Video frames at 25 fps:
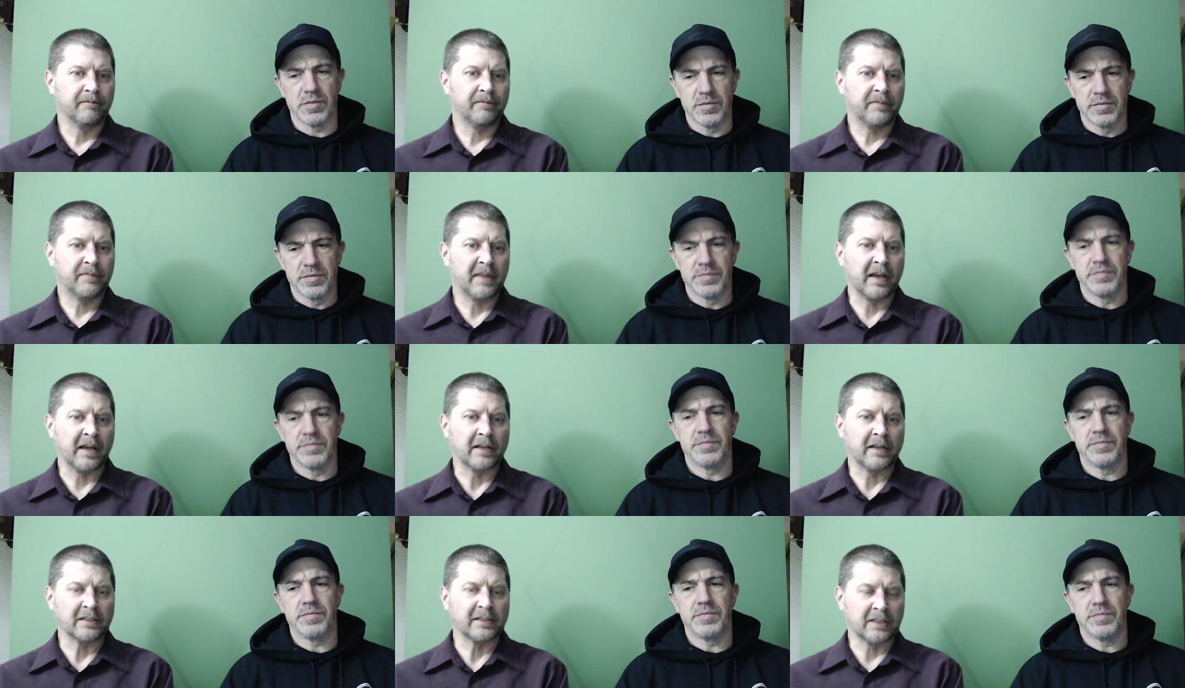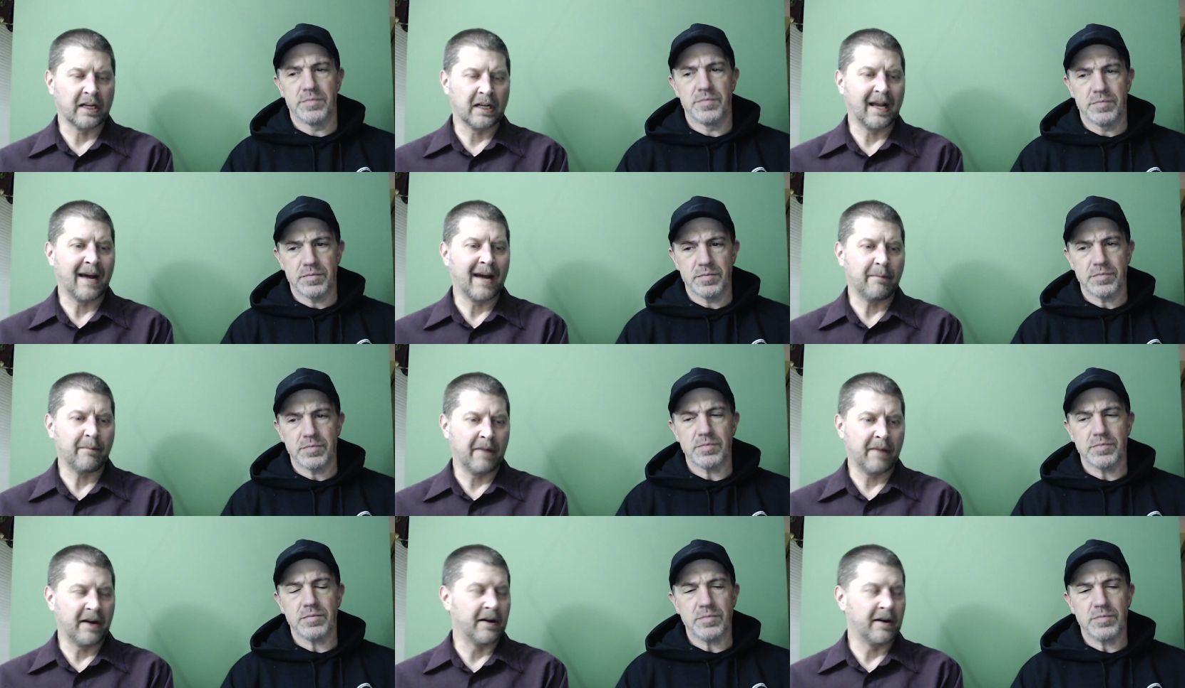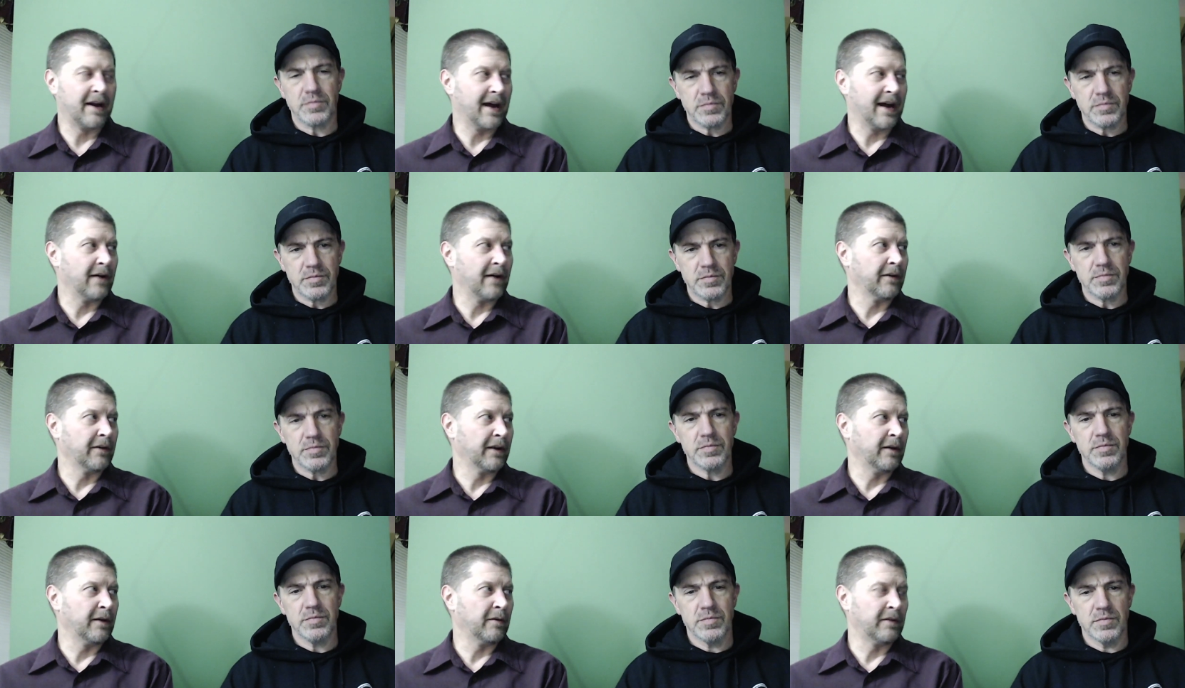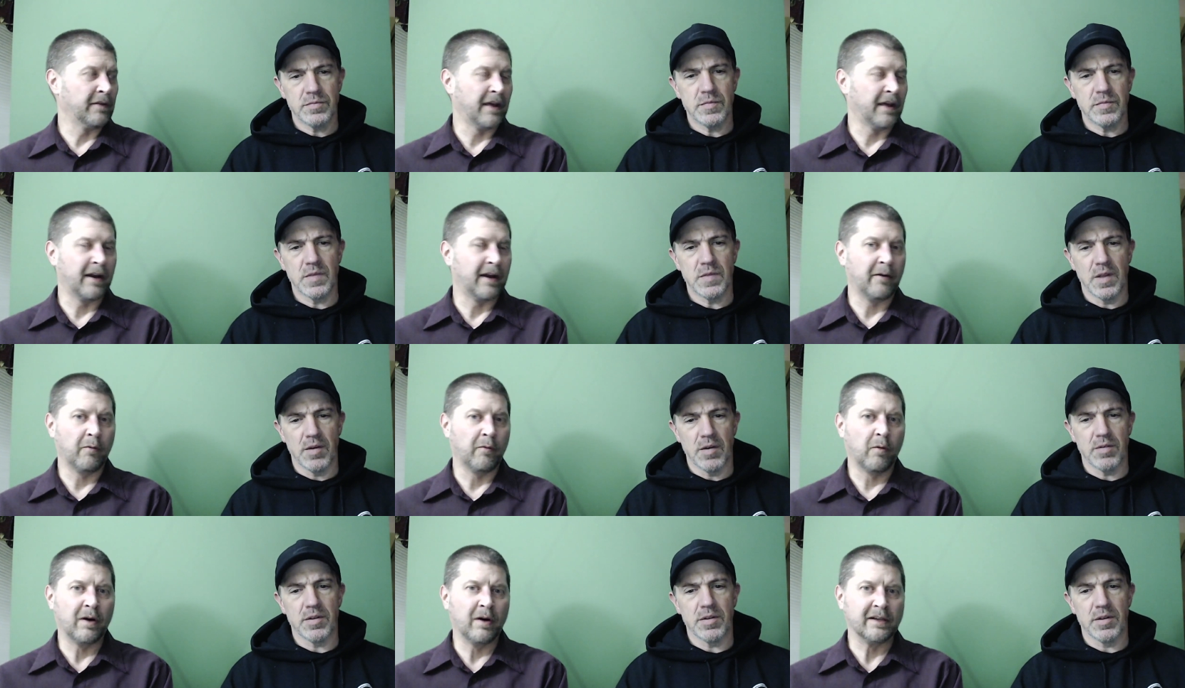Speaker 1: think it's a lot better now than it,
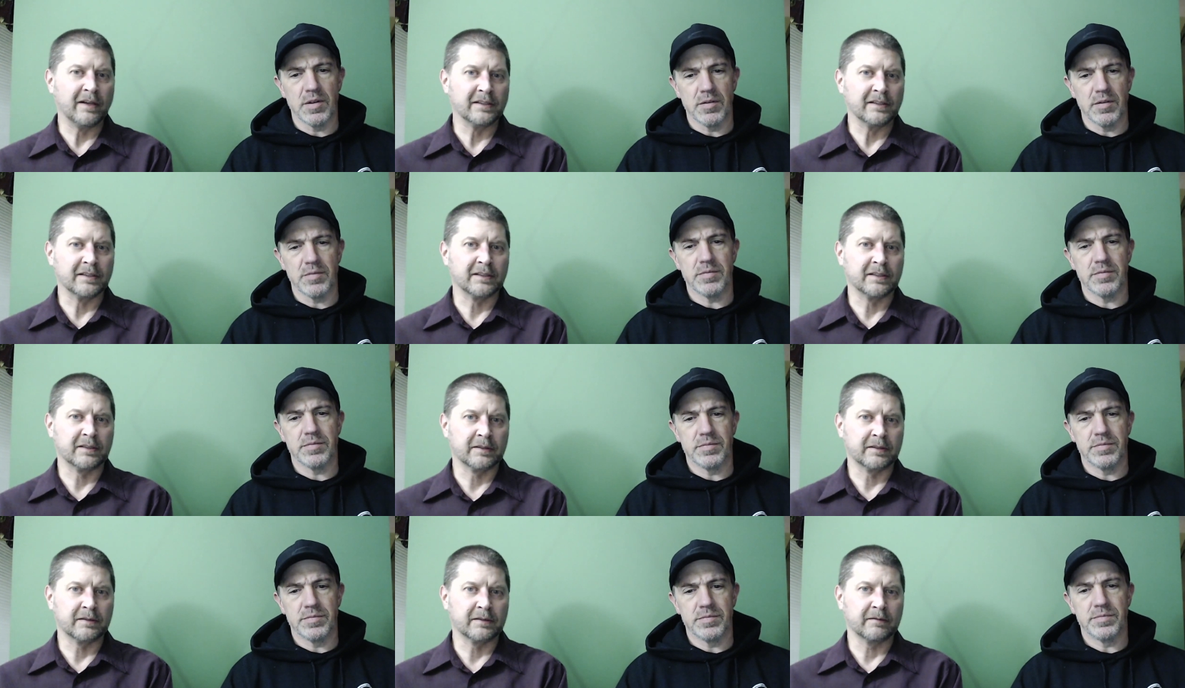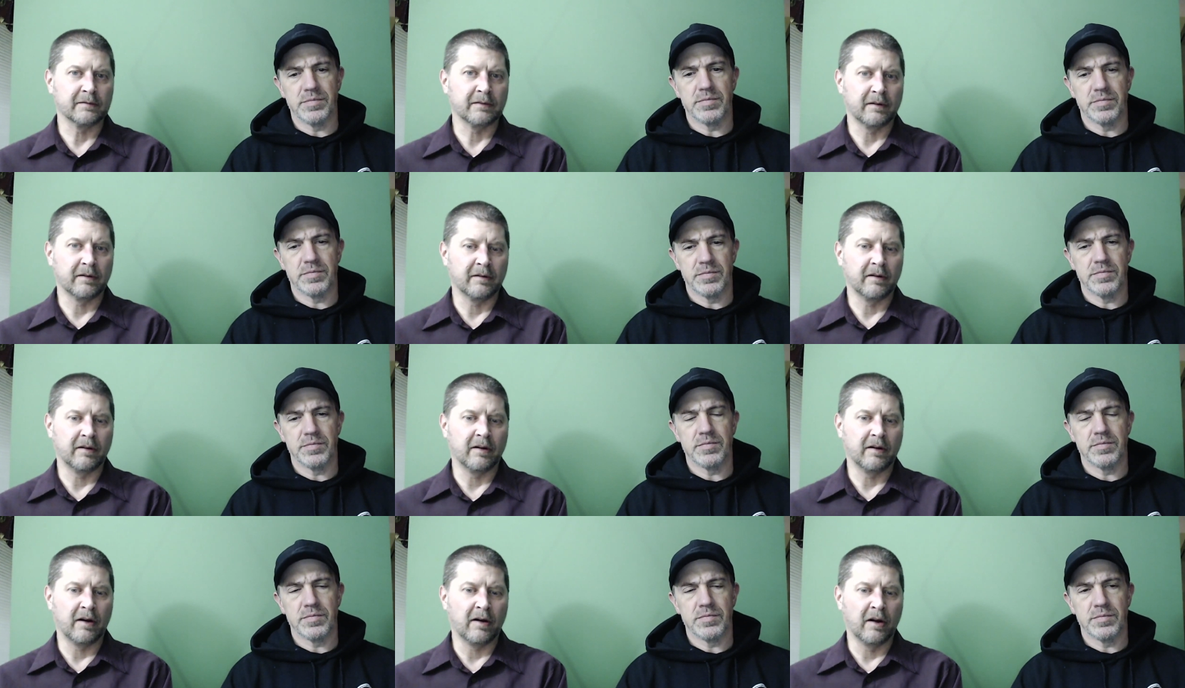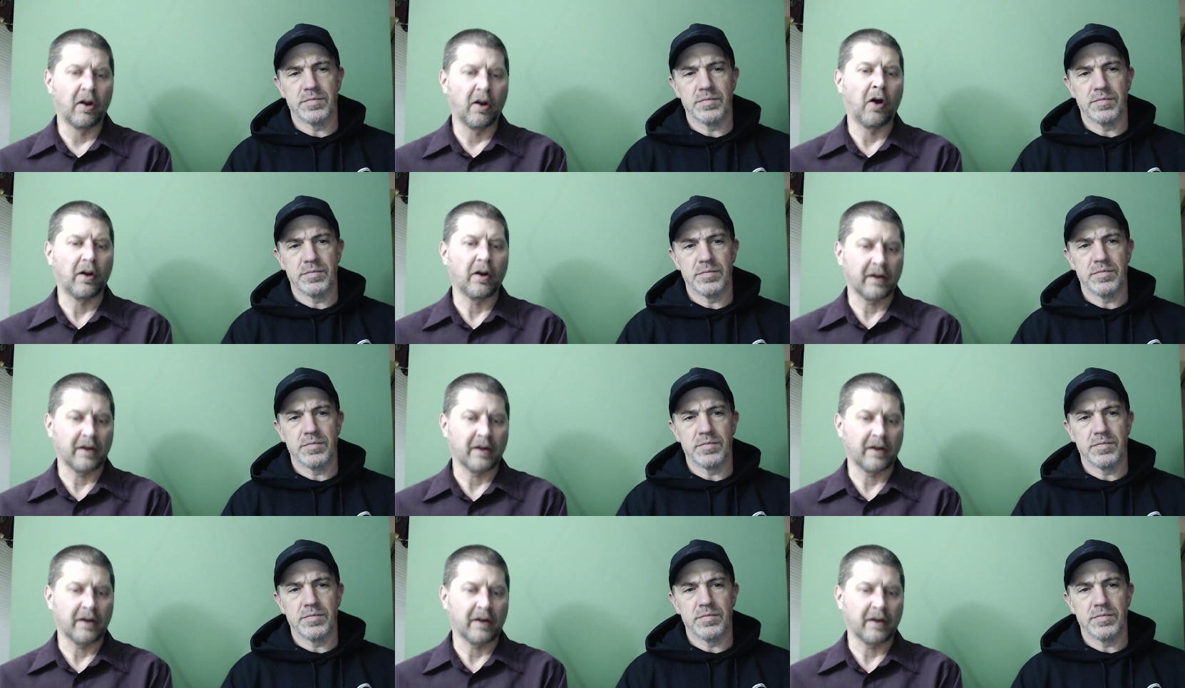than yep, it was yep. a long